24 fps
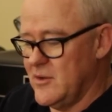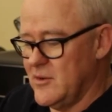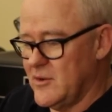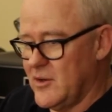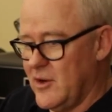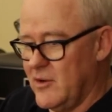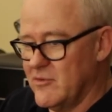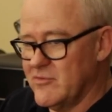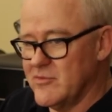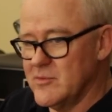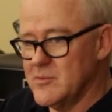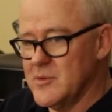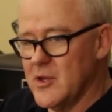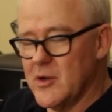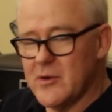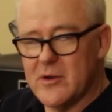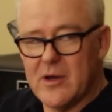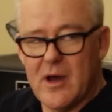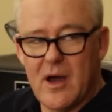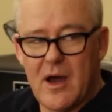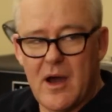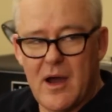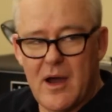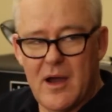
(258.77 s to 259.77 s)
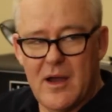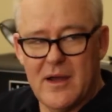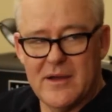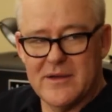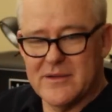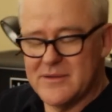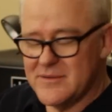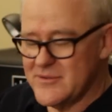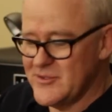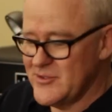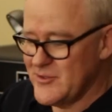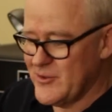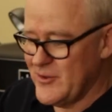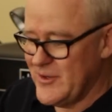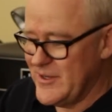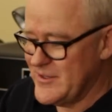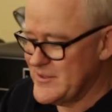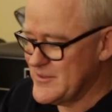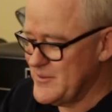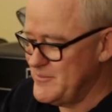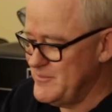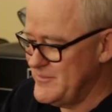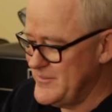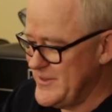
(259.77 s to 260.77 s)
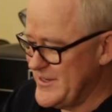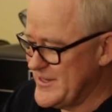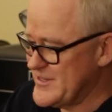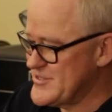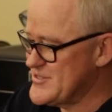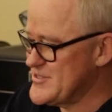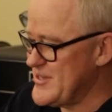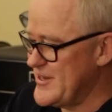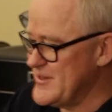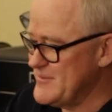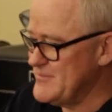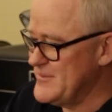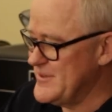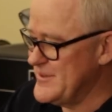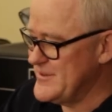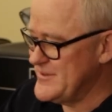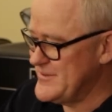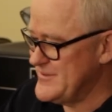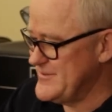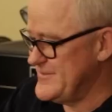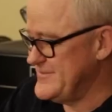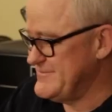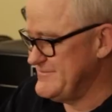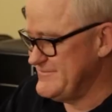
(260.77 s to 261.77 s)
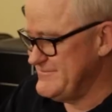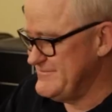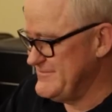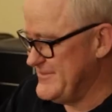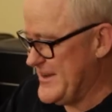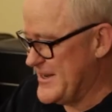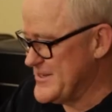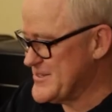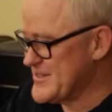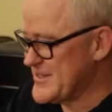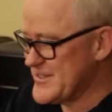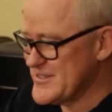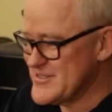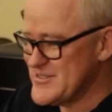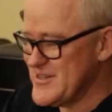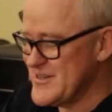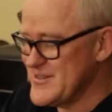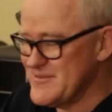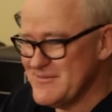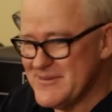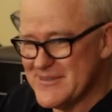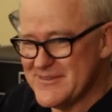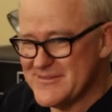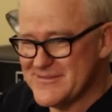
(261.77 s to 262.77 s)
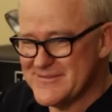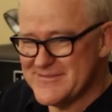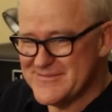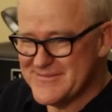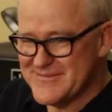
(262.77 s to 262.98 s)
Go from low to high and create the excitement, magic excitement.